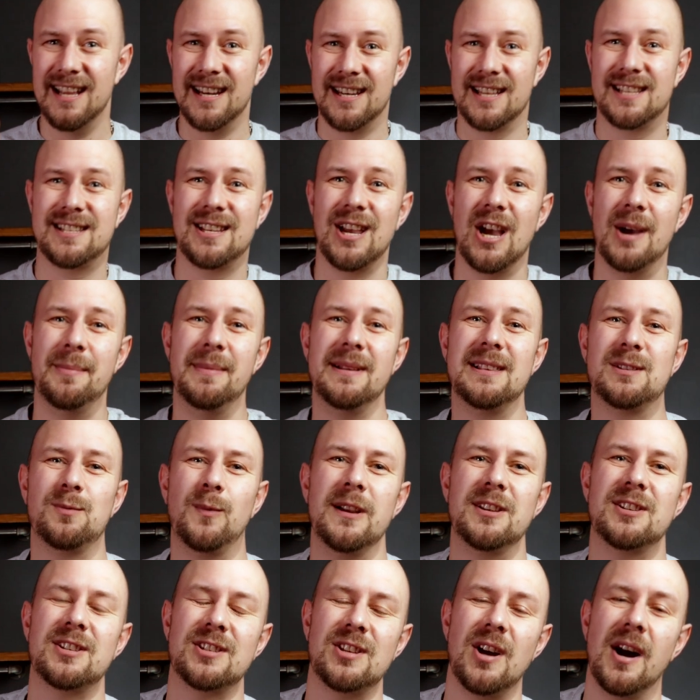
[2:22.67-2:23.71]
determines
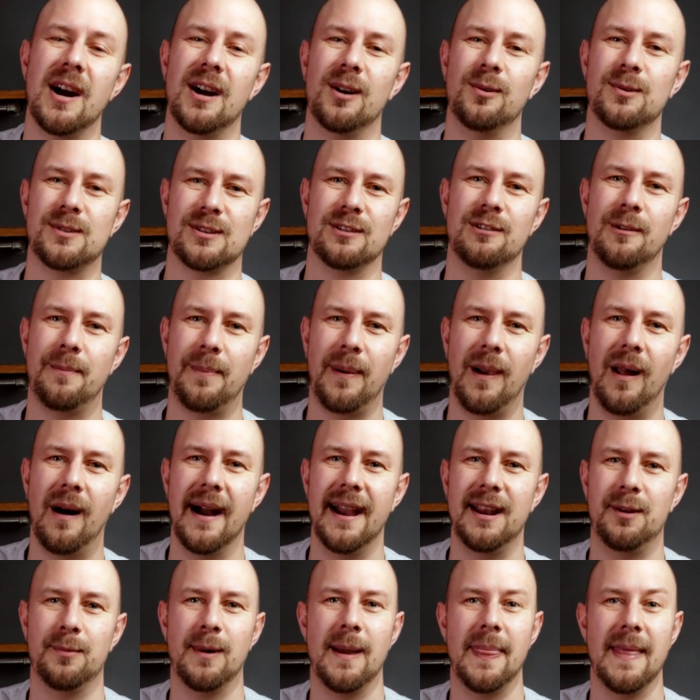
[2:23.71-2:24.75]
which styles are
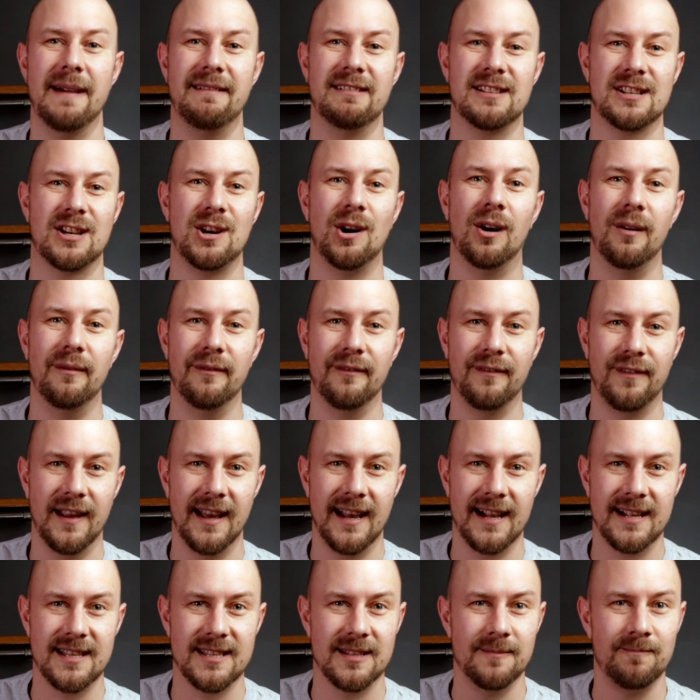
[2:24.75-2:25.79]
applied when there is a
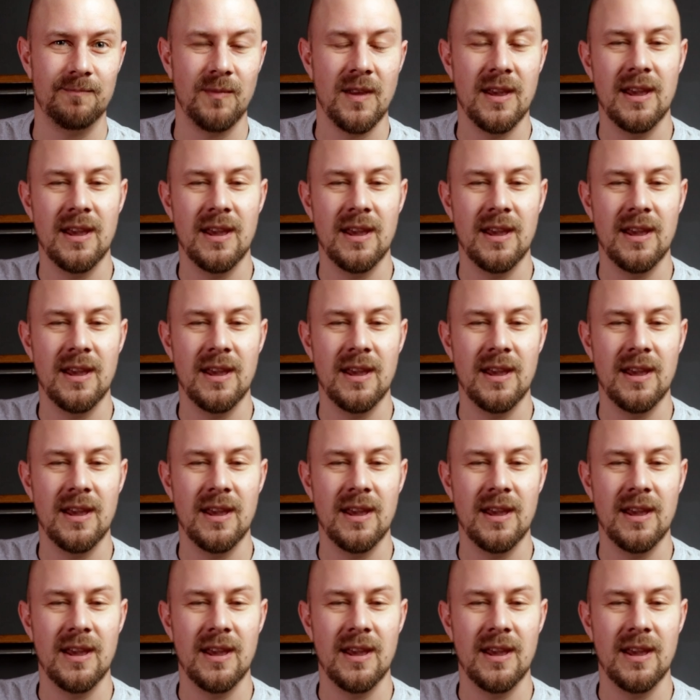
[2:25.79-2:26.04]
conflict.